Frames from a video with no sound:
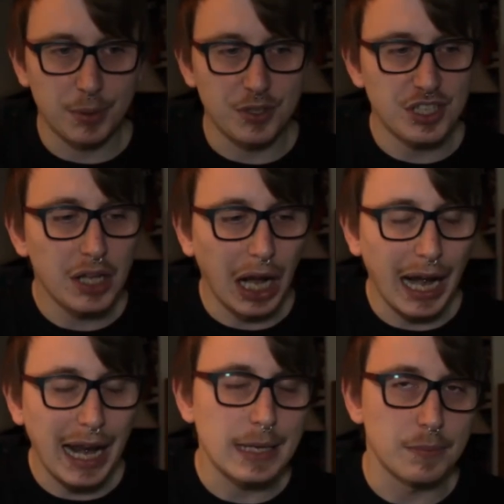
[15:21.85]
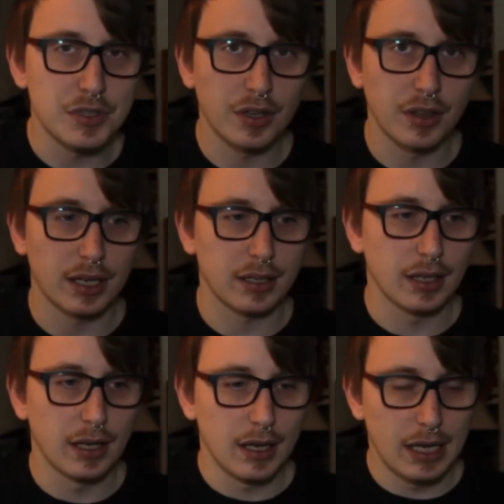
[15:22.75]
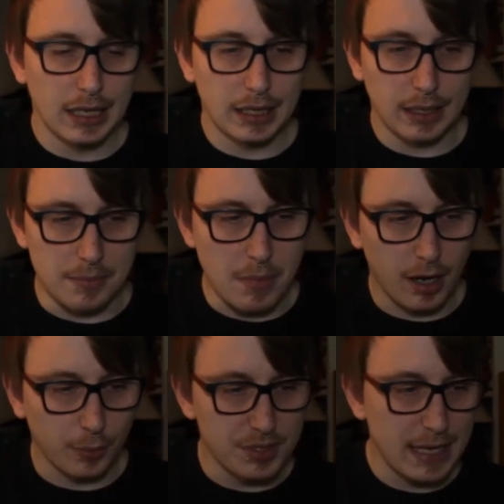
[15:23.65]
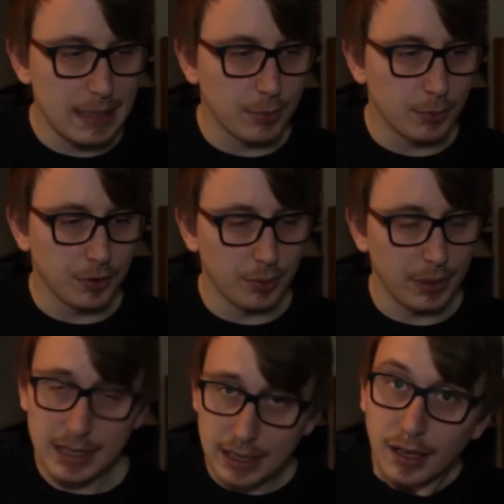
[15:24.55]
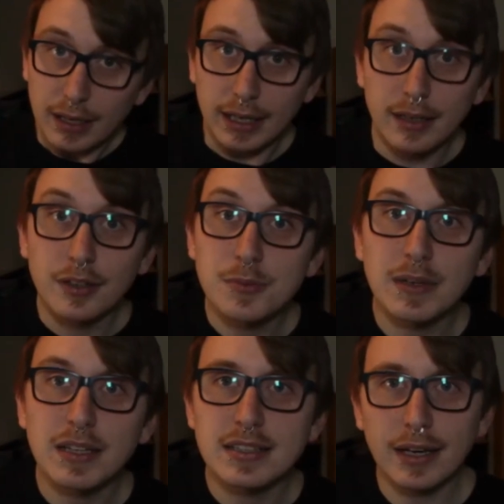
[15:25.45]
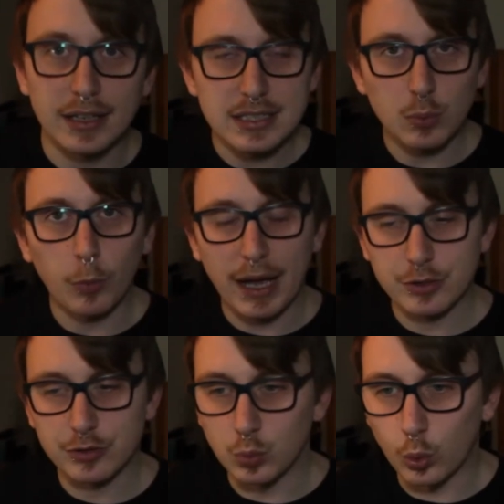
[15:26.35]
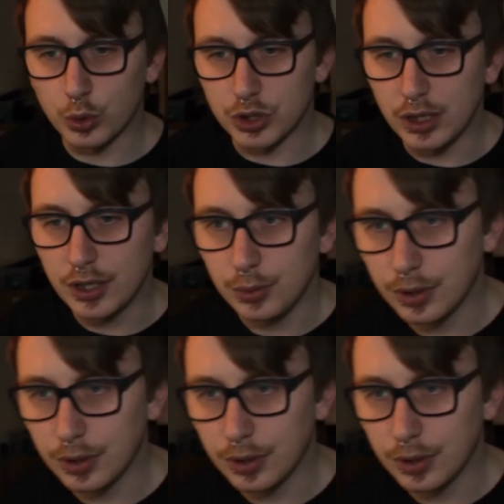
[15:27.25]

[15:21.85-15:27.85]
She claims that Mark was able to, in the split second as he walked past her in Waterloo,